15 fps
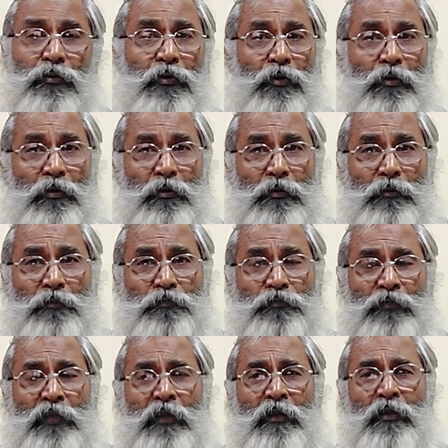So
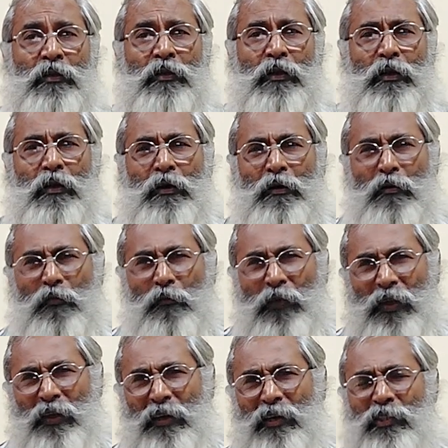
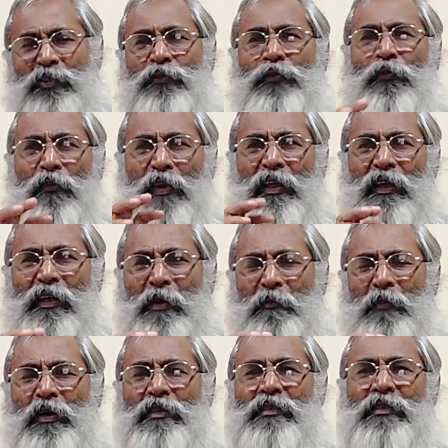when it is fully
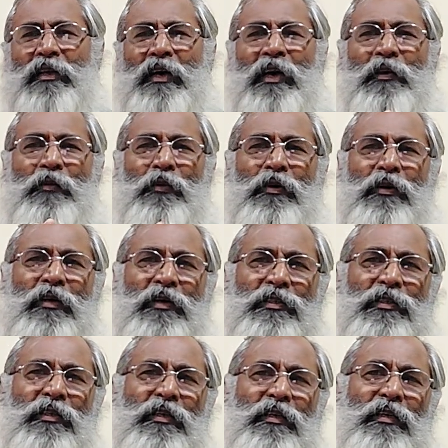combust, I would
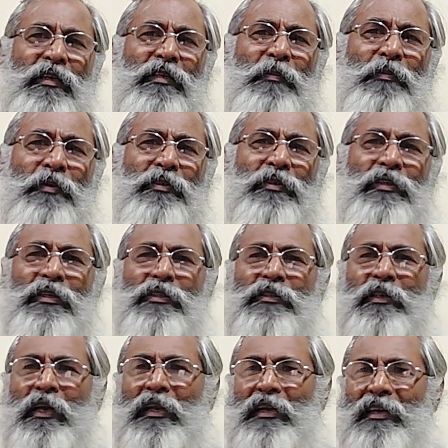consider that the person
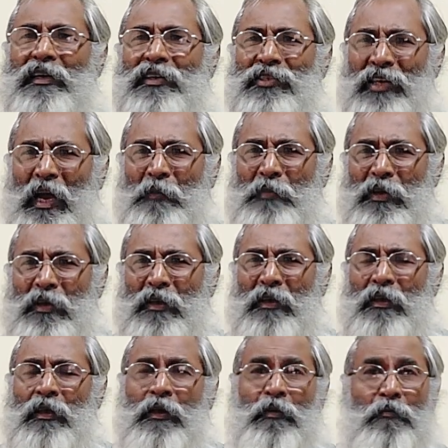is a little
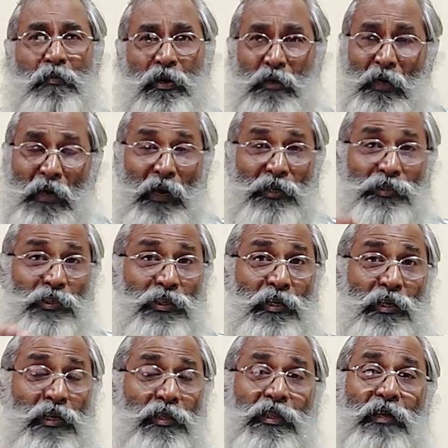shabby, but
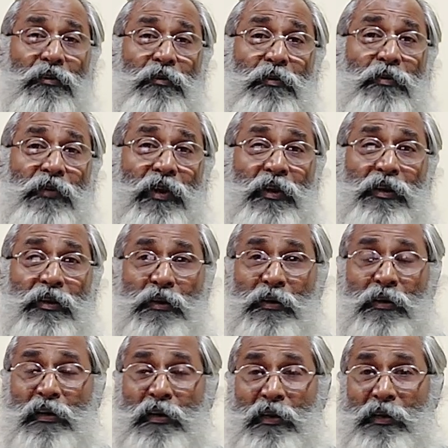hygienically they will be
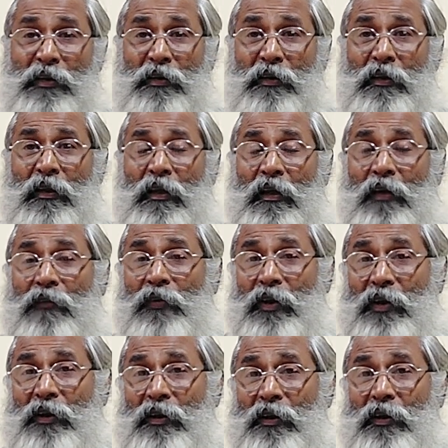very clean,
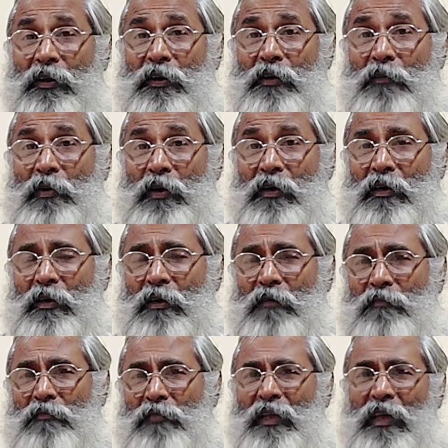very neat, but
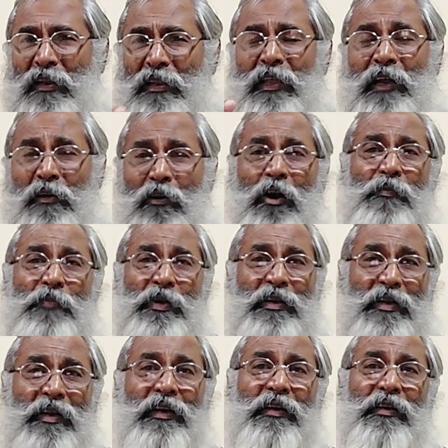there will not be
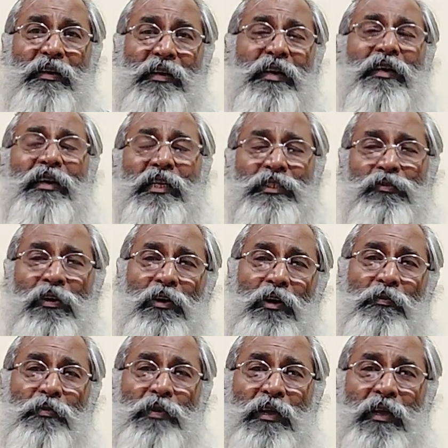neat, neatness will
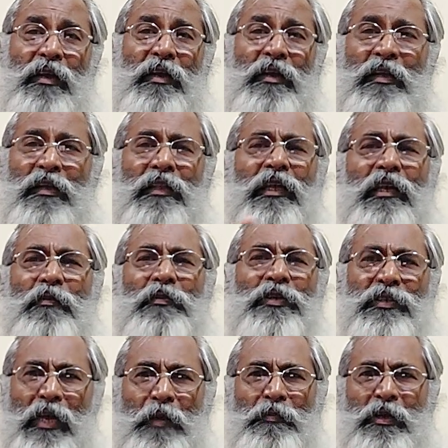not be there, they will
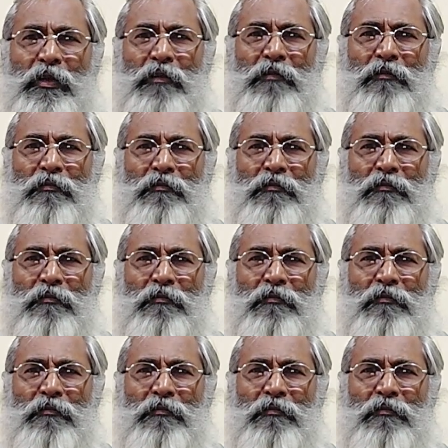be shabby.